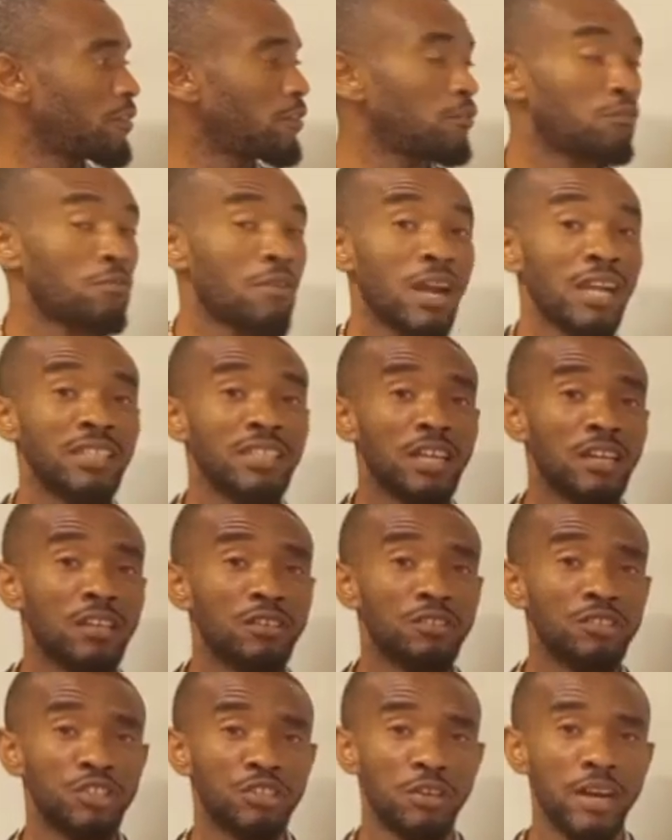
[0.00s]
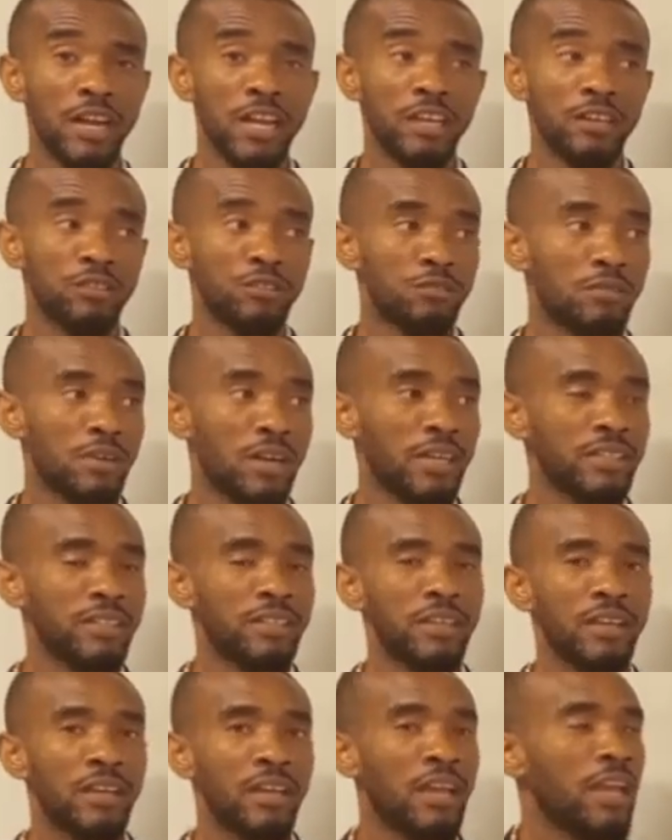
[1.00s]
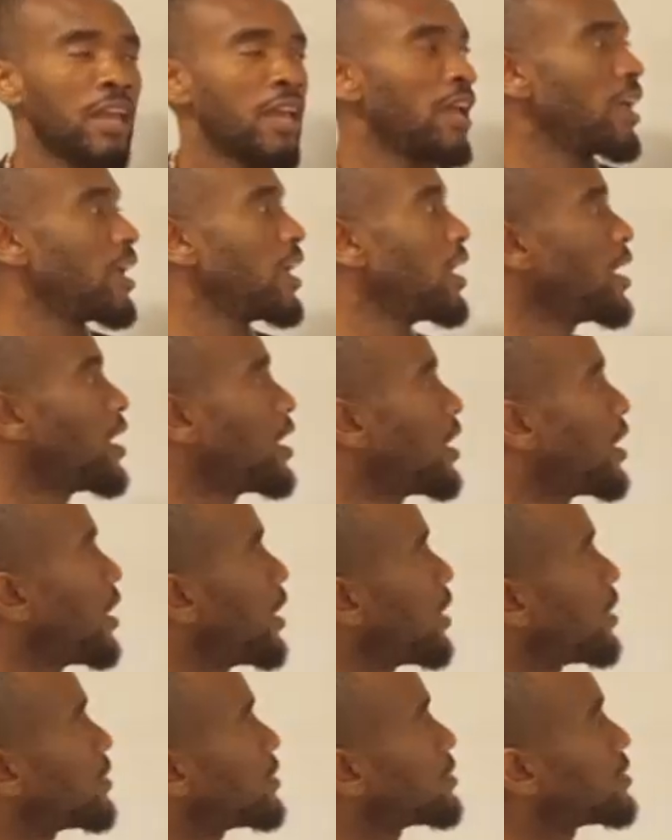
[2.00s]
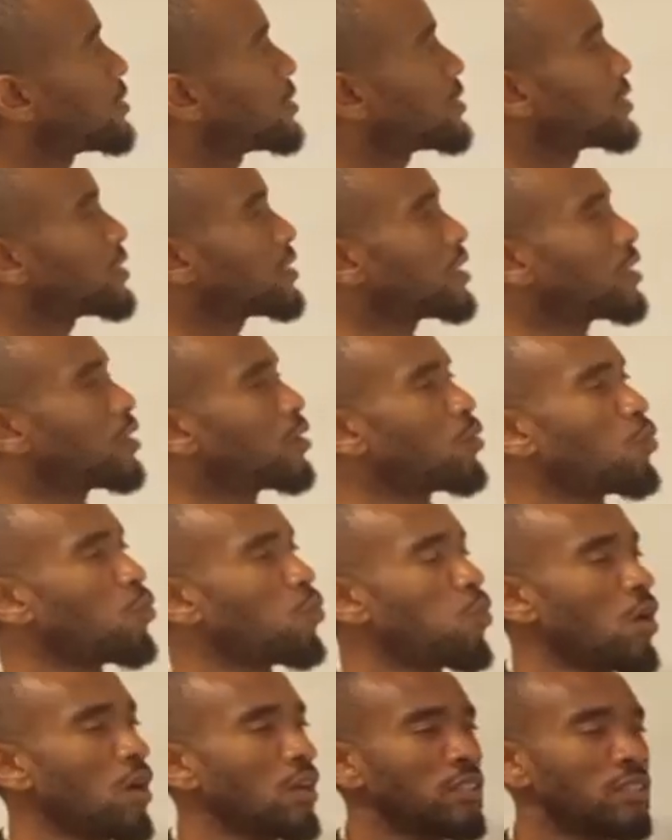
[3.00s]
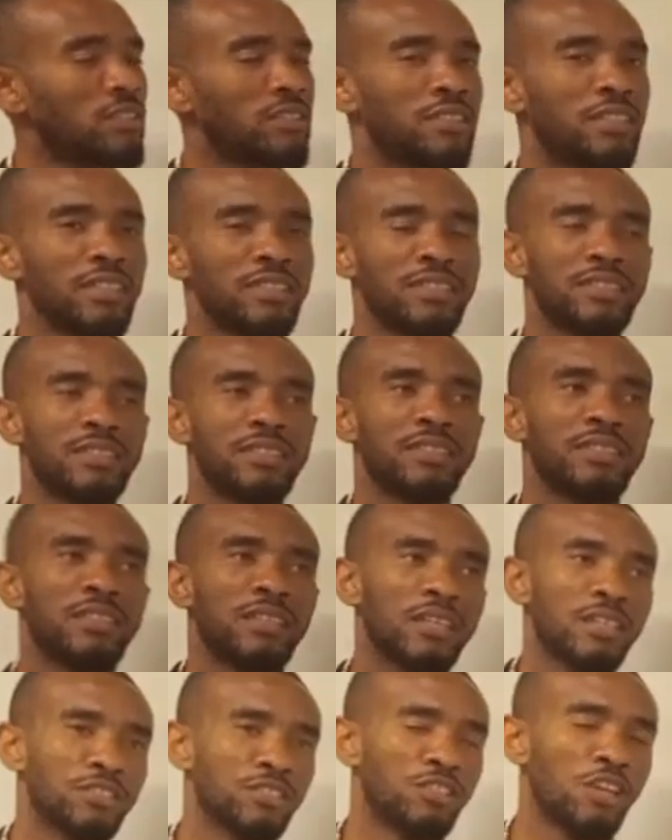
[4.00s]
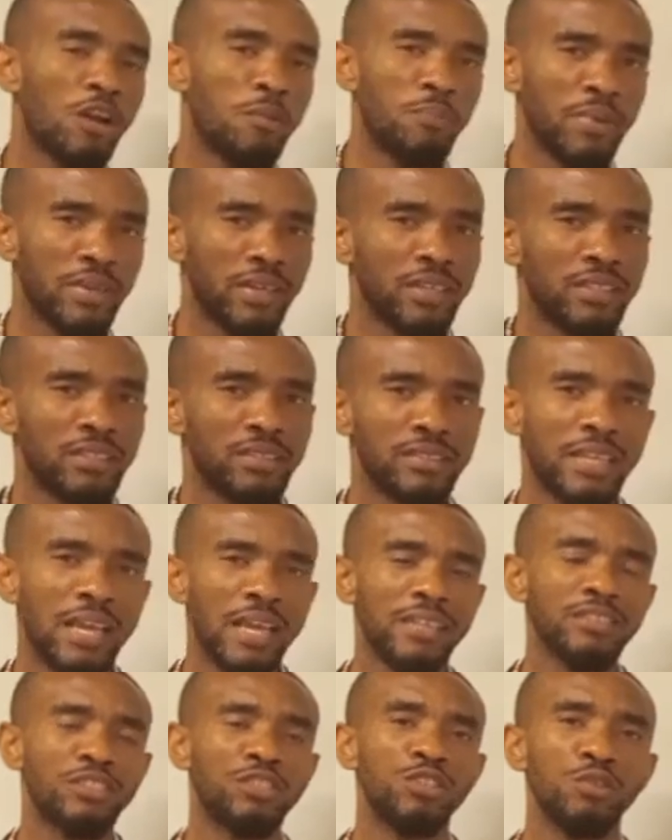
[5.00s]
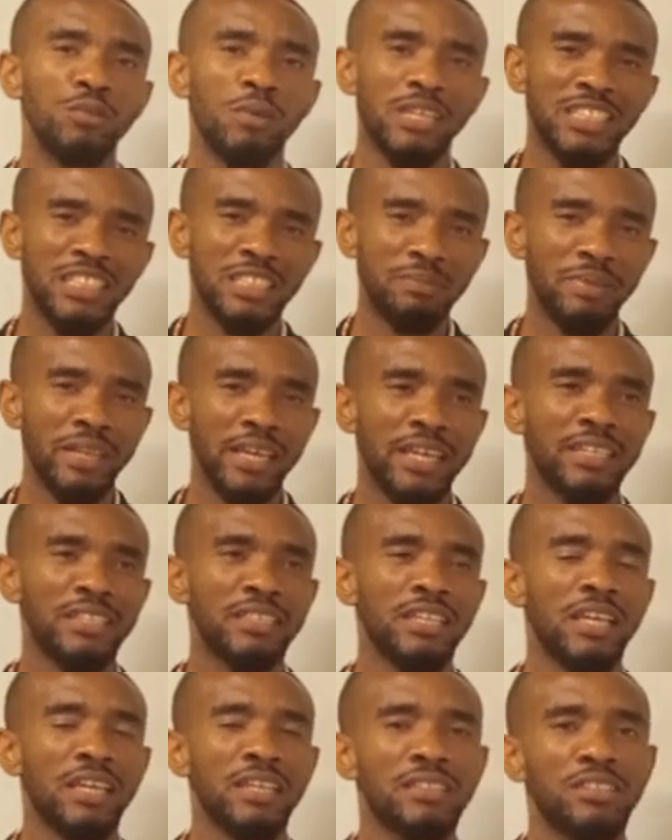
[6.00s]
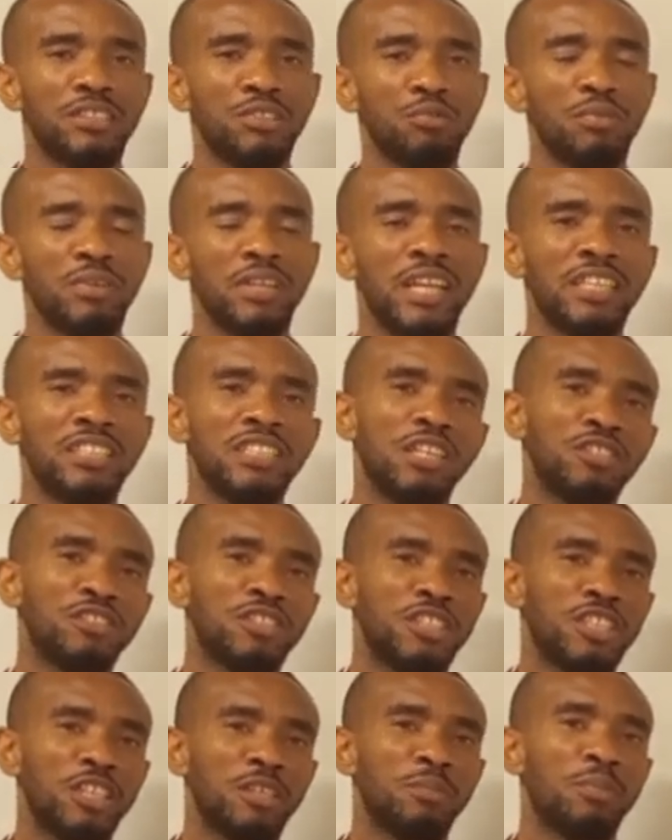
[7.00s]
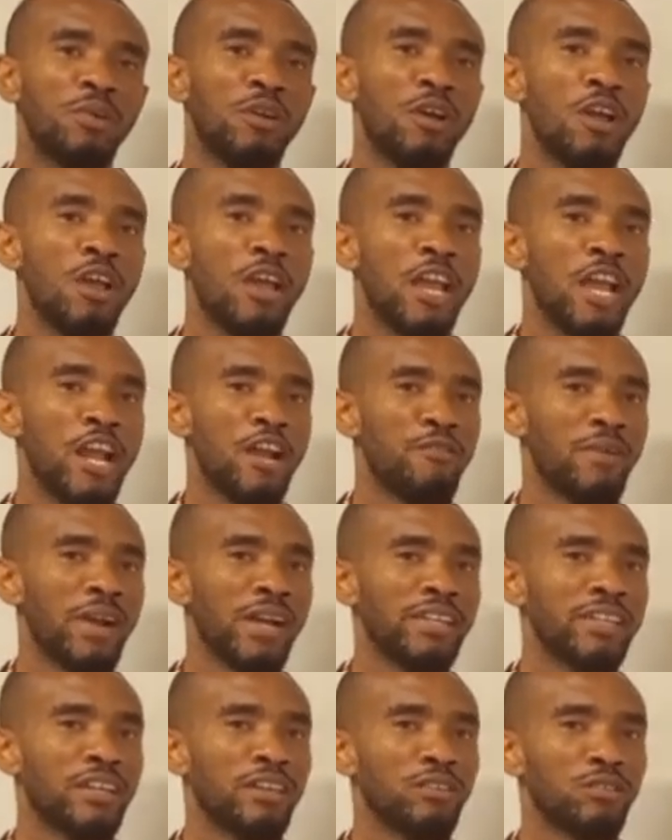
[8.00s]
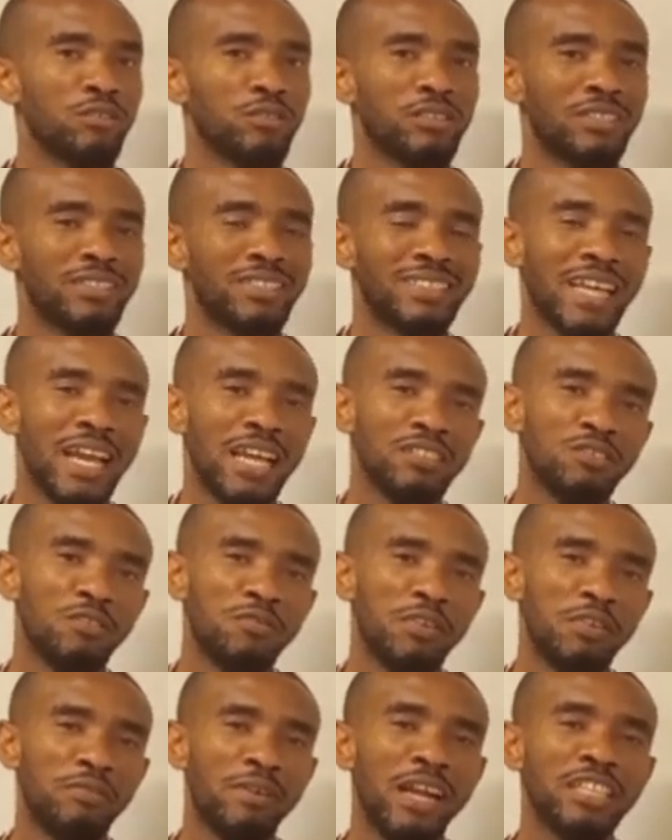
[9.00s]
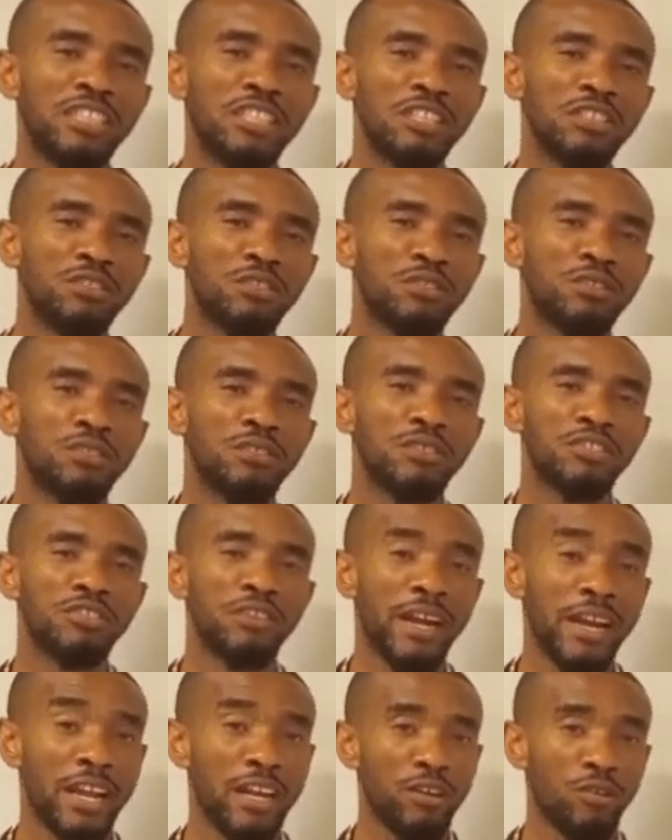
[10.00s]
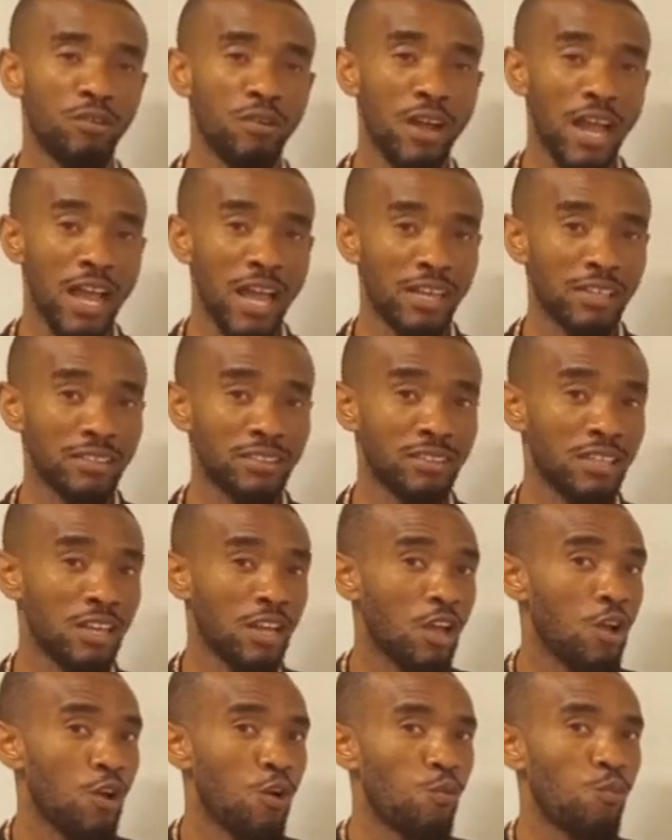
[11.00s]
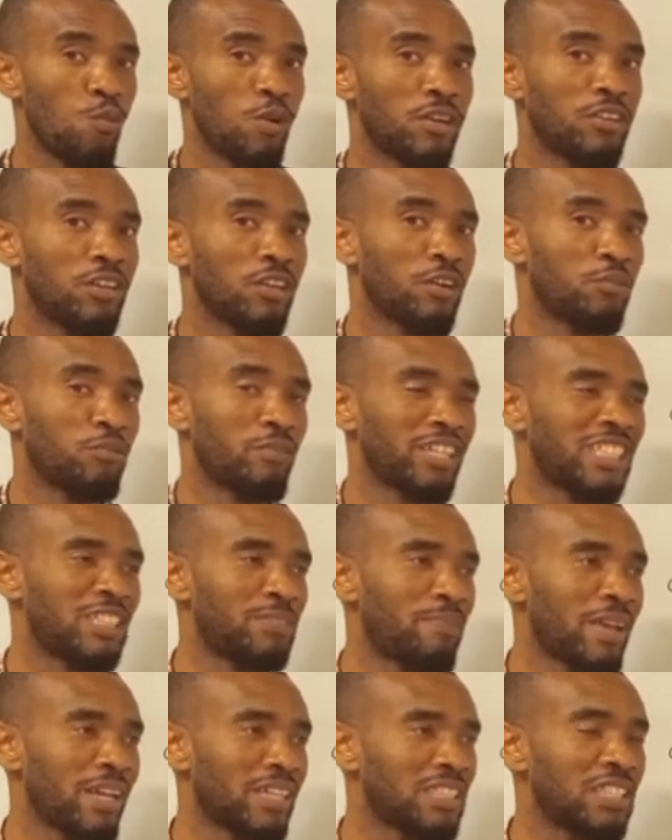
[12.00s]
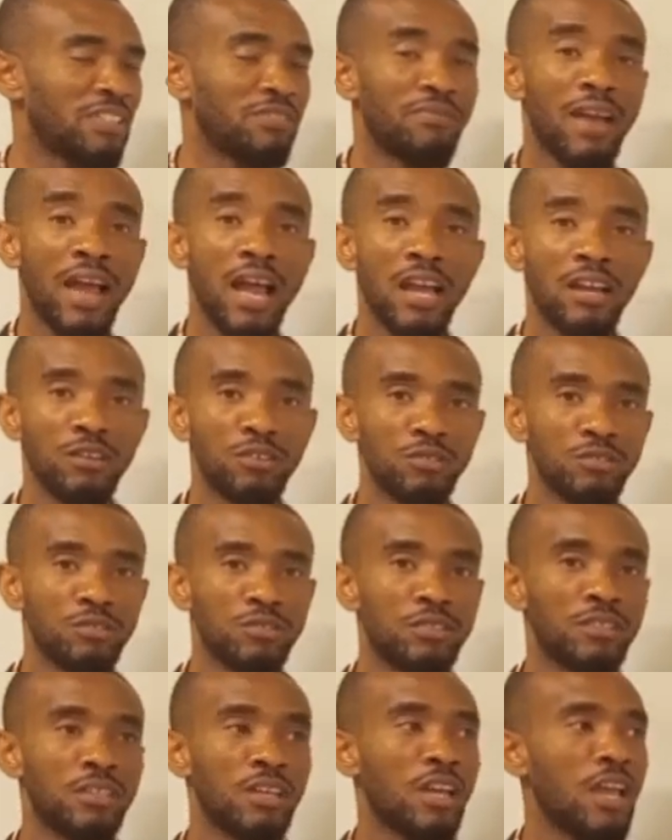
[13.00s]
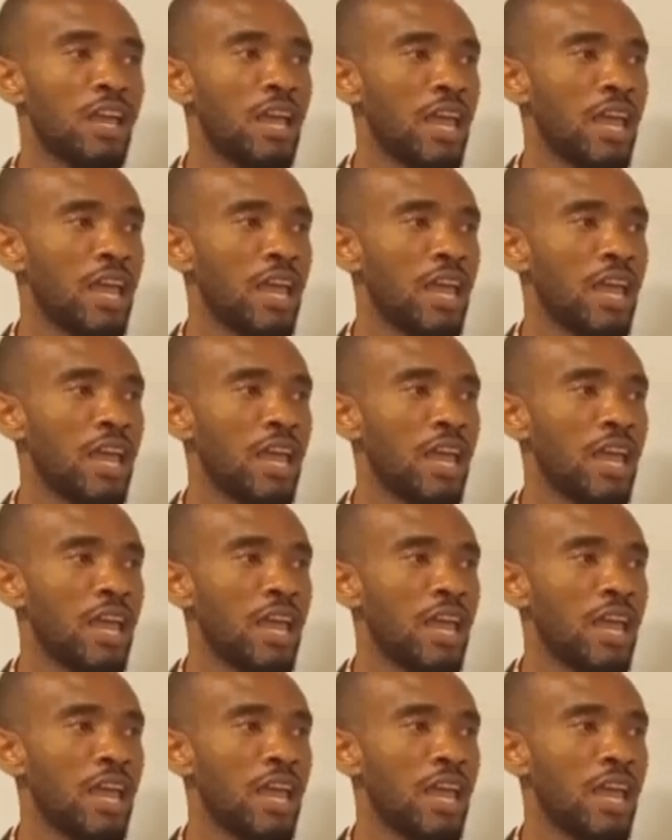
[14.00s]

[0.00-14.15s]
right angle triangle, right? And what this topic tends to explain is the relationship the size of a right angle triangle has with the respective angles.